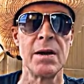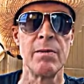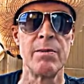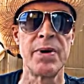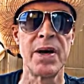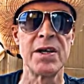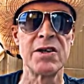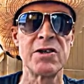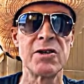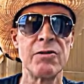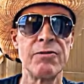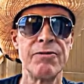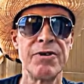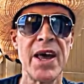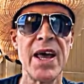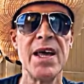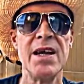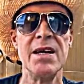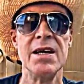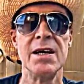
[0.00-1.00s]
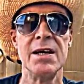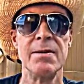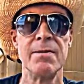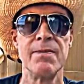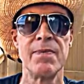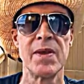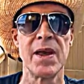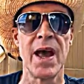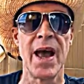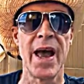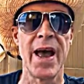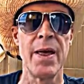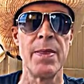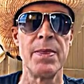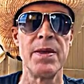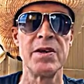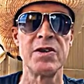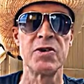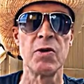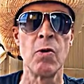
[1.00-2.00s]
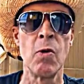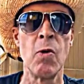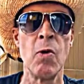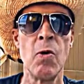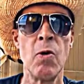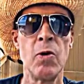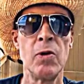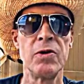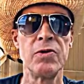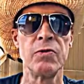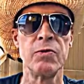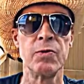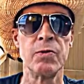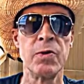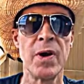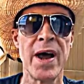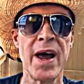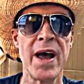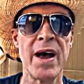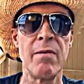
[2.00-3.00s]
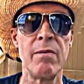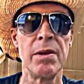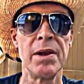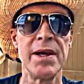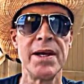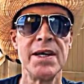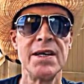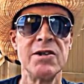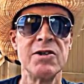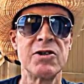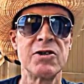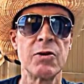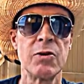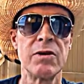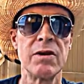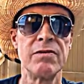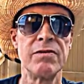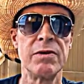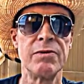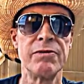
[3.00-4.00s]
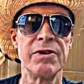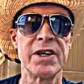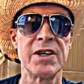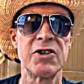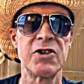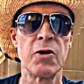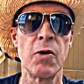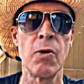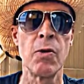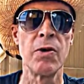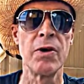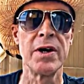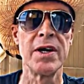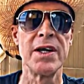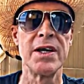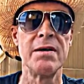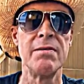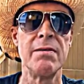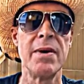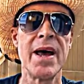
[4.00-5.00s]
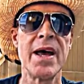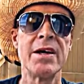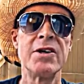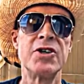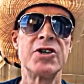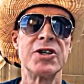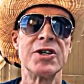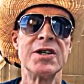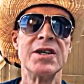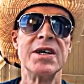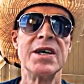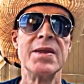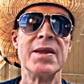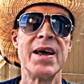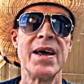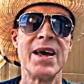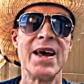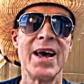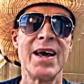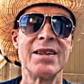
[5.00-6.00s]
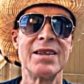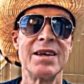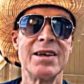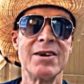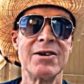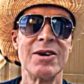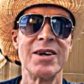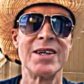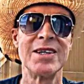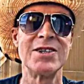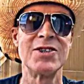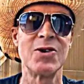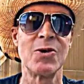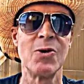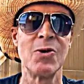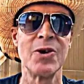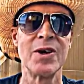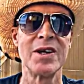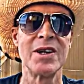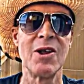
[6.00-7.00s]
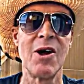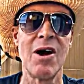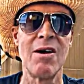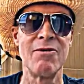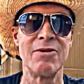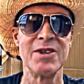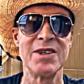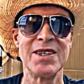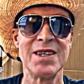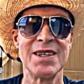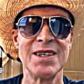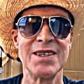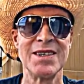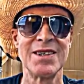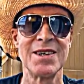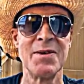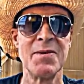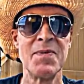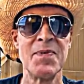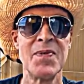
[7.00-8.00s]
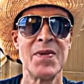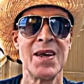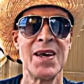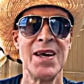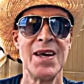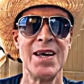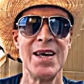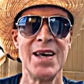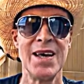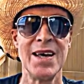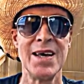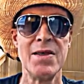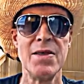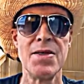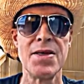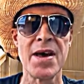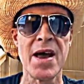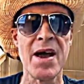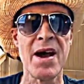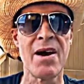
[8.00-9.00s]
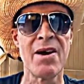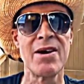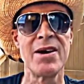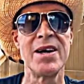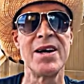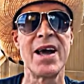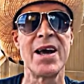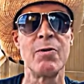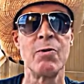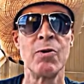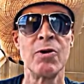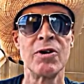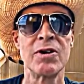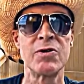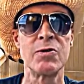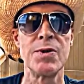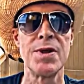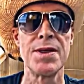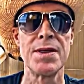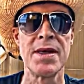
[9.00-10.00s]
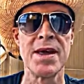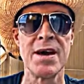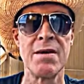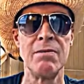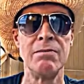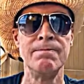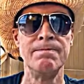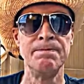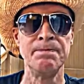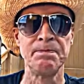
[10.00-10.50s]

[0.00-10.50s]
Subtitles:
Pennsylvania, had this old rambling sort of a Victorian mansion, and they had their editorial offices in there, and I worked with them.